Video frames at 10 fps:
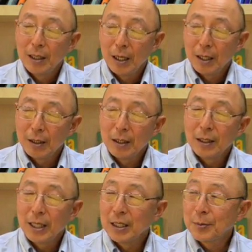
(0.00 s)
uh,
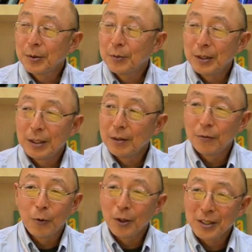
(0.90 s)
it takes between
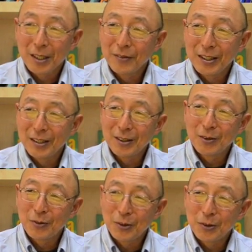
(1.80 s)
four to seven
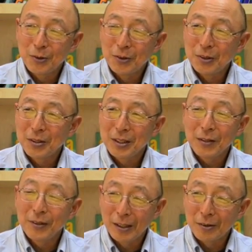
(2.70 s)
years for students,
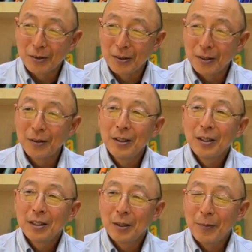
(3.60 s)
even under the,
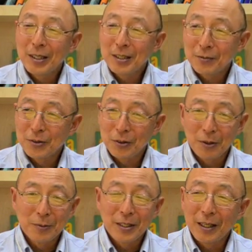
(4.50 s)
the best of
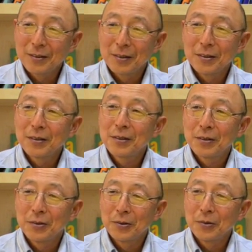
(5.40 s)
circumstances,
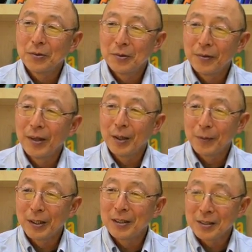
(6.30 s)
to
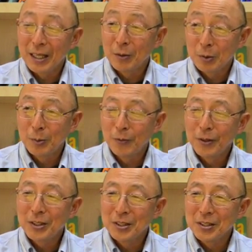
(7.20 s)
develop English language
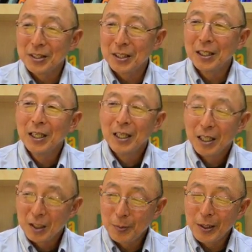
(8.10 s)
proficiency,
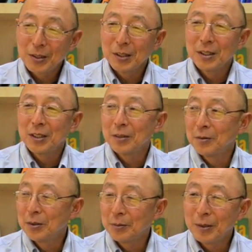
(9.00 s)
especially
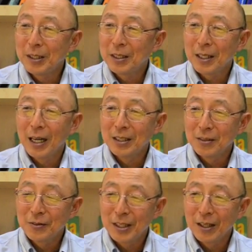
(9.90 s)
to, to meet the
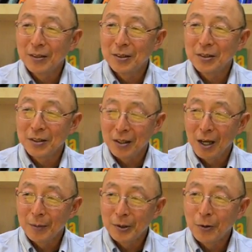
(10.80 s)
kinds of challenges in the
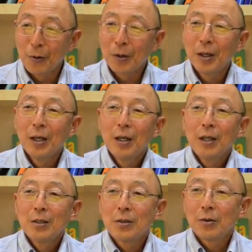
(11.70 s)
Common Core.
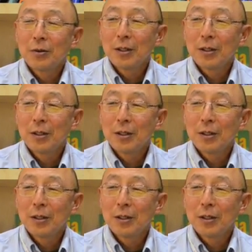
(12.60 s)
So,